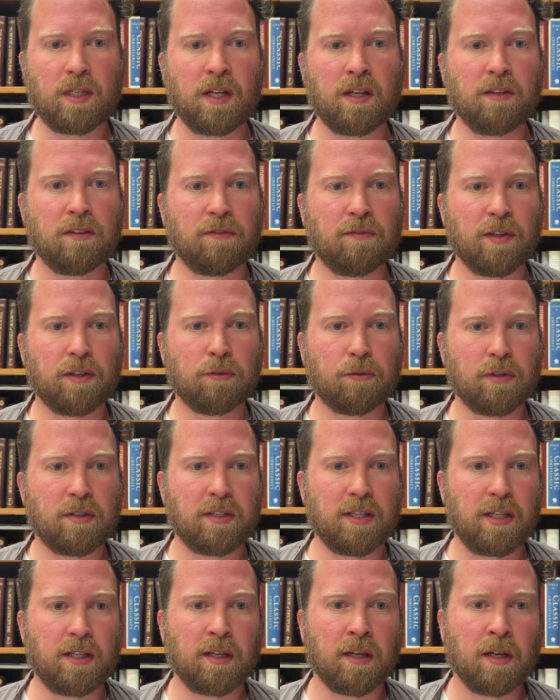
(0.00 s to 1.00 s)
His fifth
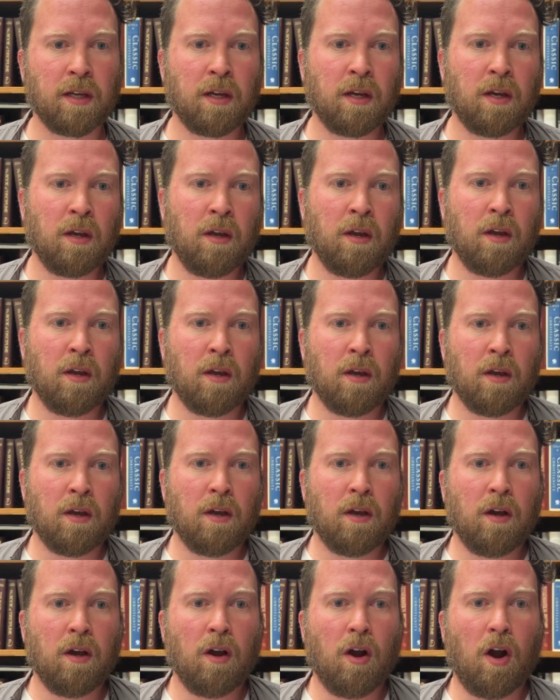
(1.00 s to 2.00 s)
critique.
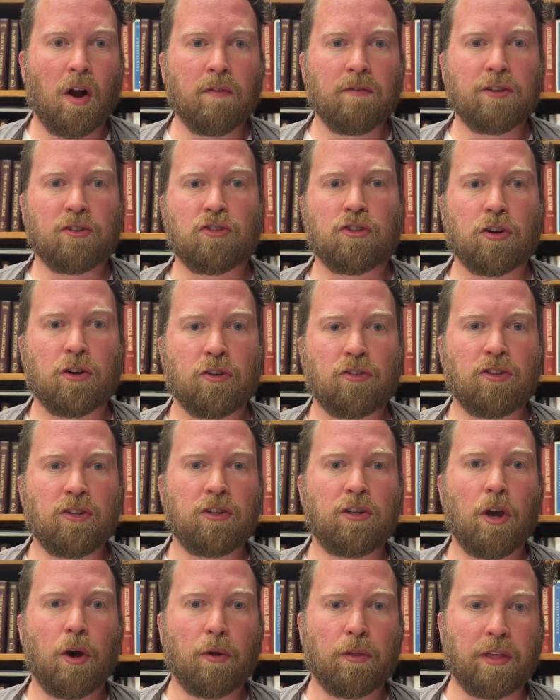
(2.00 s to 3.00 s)
Harvest Church
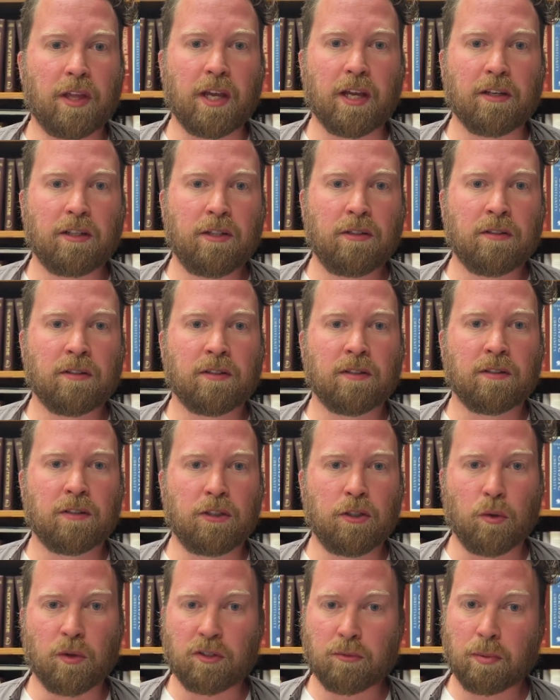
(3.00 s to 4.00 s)
in Dothan,
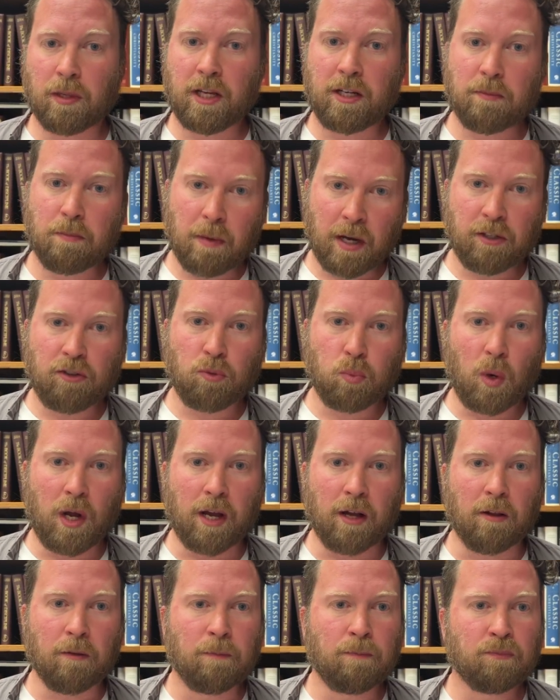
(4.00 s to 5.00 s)
you explained much
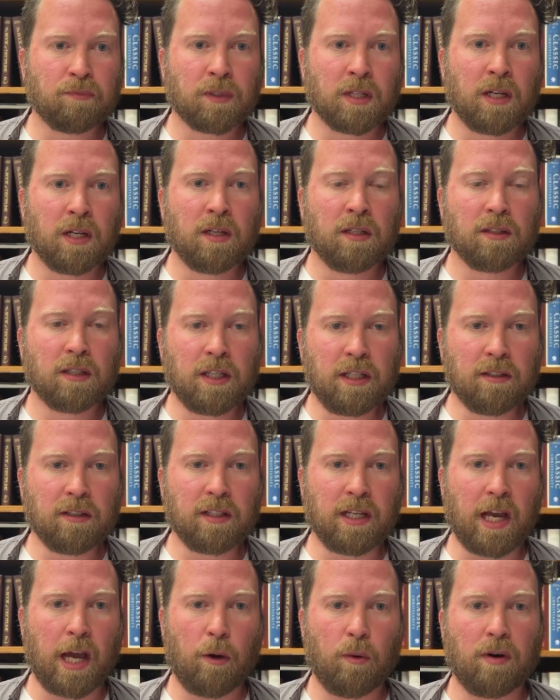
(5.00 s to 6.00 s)
well.
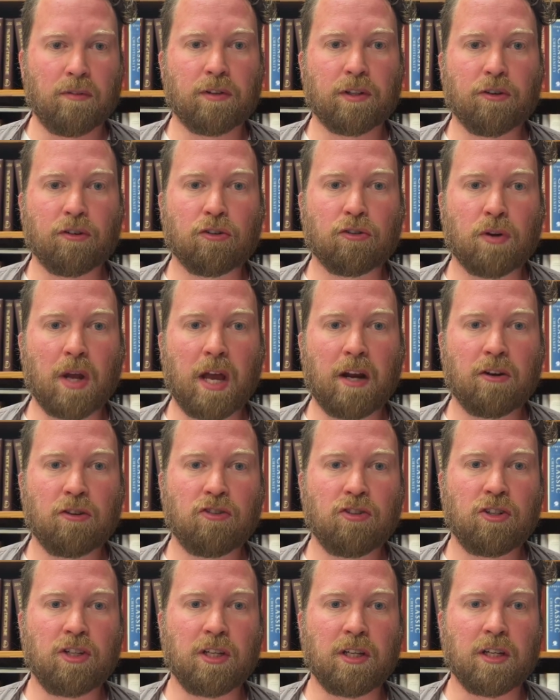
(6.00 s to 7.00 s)
Legally, however, their
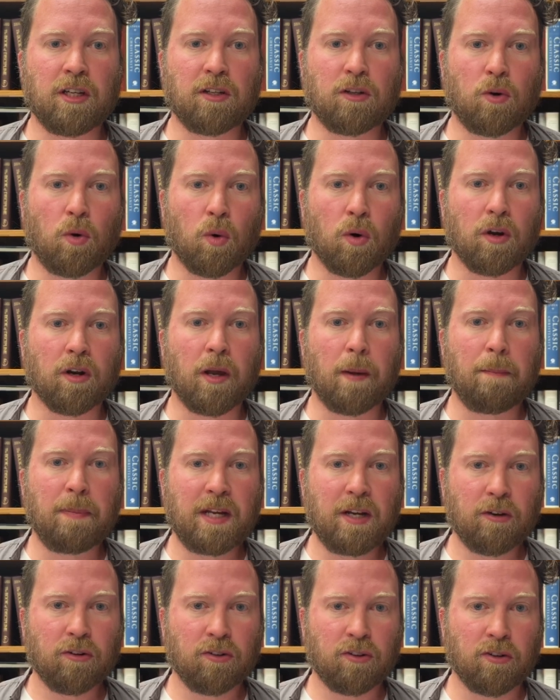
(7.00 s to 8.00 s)
strategy in court
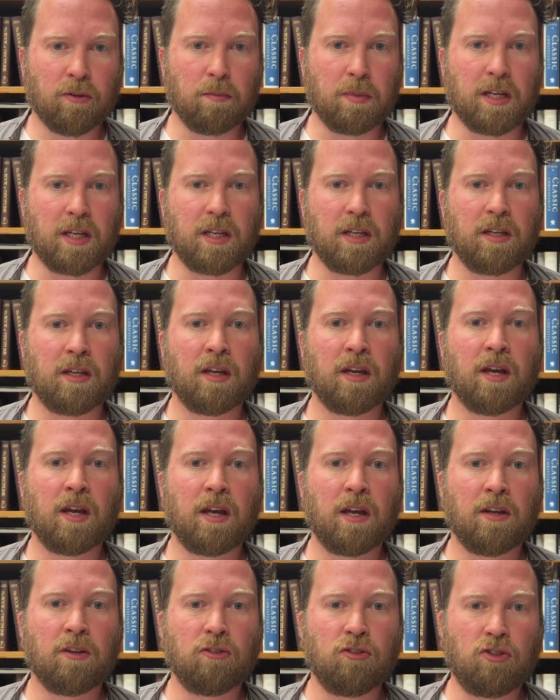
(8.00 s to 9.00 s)
appears to be
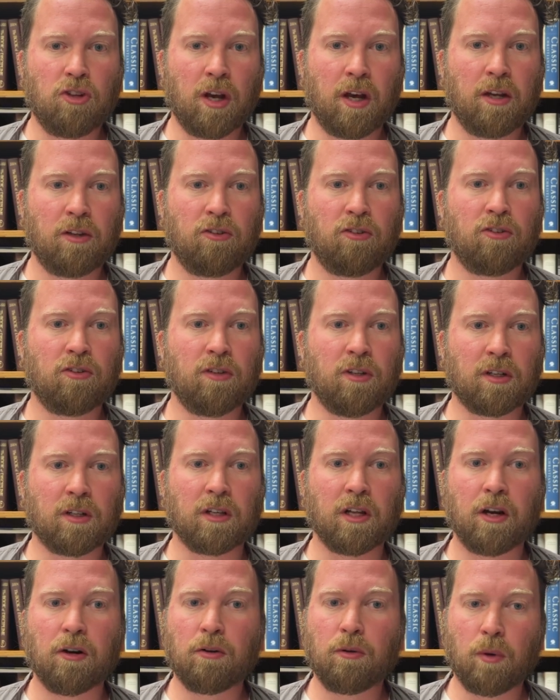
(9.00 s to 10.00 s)
judge,
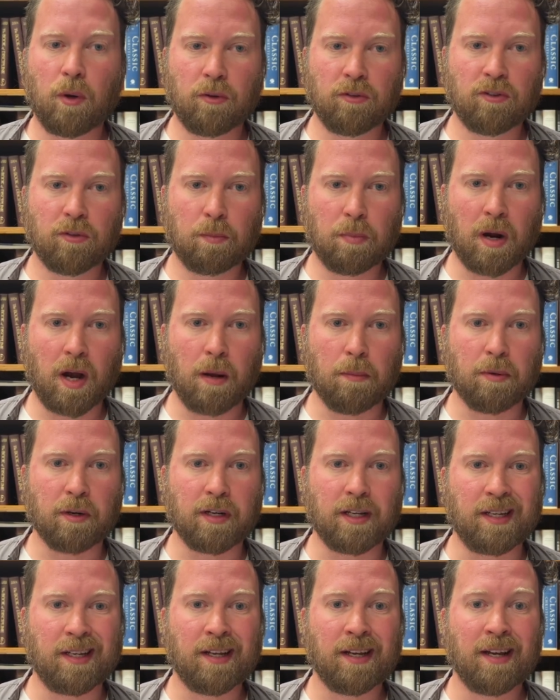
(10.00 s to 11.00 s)
declare who owns the
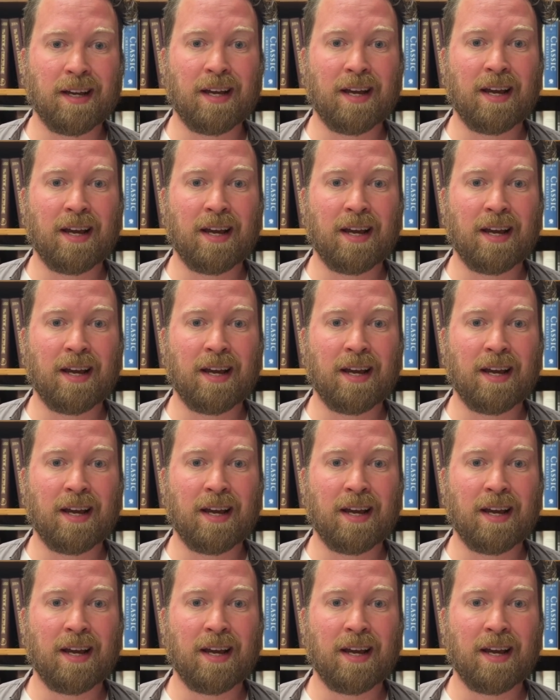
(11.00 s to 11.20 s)
property.